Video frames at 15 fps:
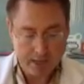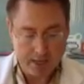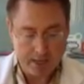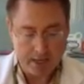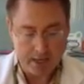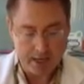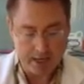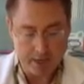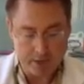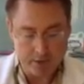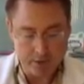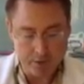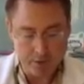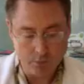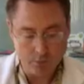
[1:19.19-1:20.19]

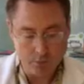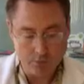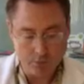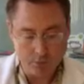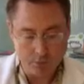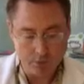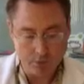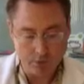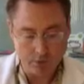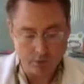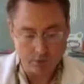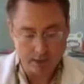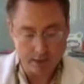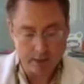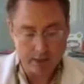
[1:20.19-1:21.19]
and you jump over the
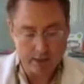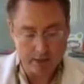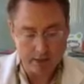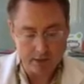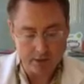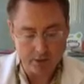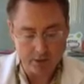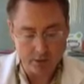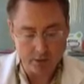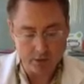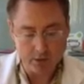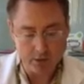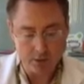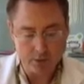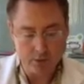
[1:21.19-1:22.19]
little line and then you go
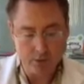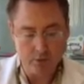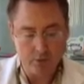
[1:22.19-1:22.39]
into